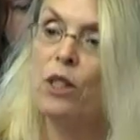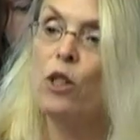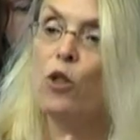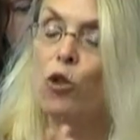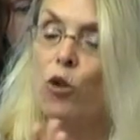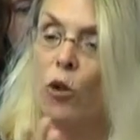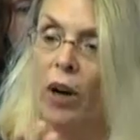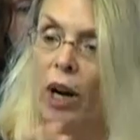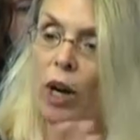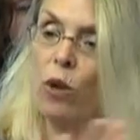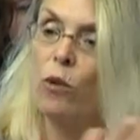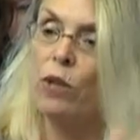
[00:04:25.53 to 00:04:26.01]
The
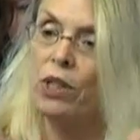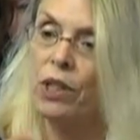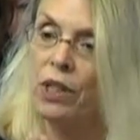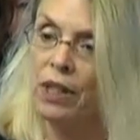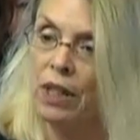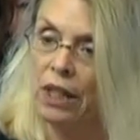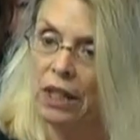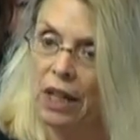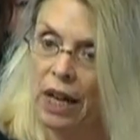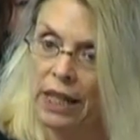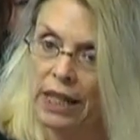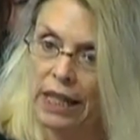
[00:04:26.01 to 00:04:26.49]
trial was in
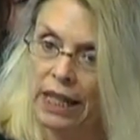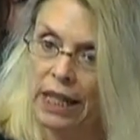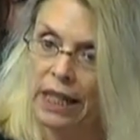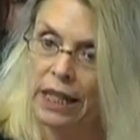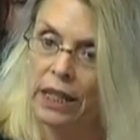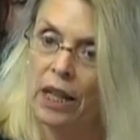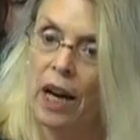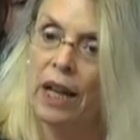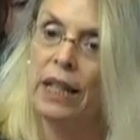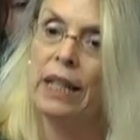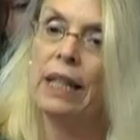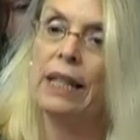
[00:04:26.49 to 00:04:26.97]
the
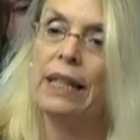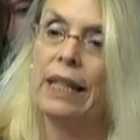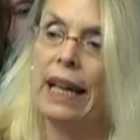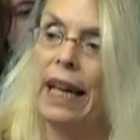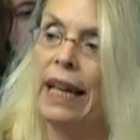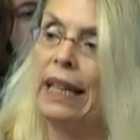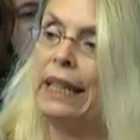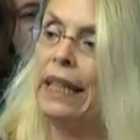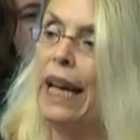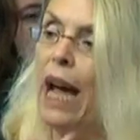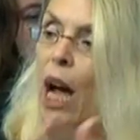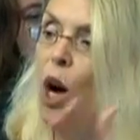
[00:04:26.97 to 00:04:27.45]
1990s,
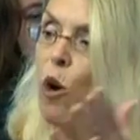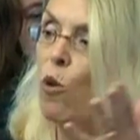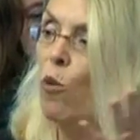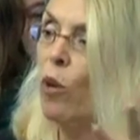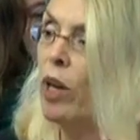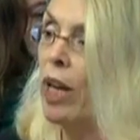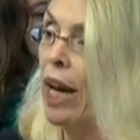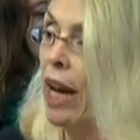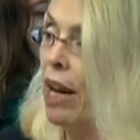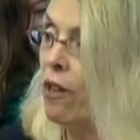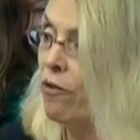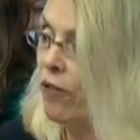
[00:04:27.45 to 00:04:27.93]
and now
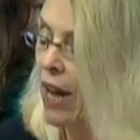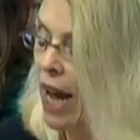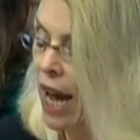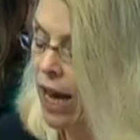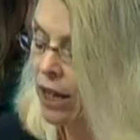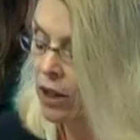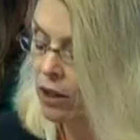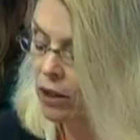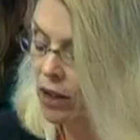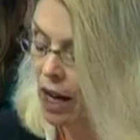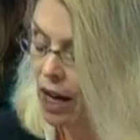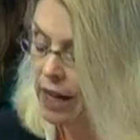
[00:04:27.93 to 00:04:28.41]
we have
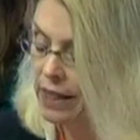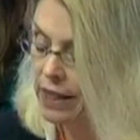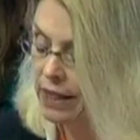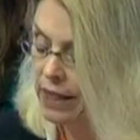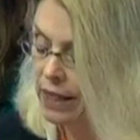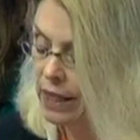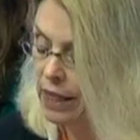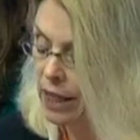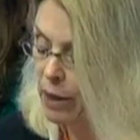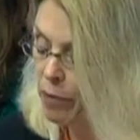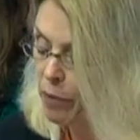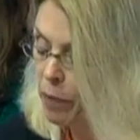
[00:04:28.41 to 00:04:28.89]

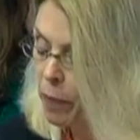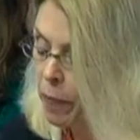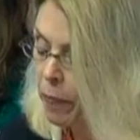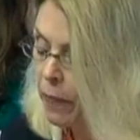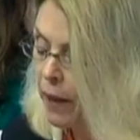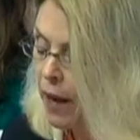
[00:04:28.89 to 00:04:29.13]
analyzed it.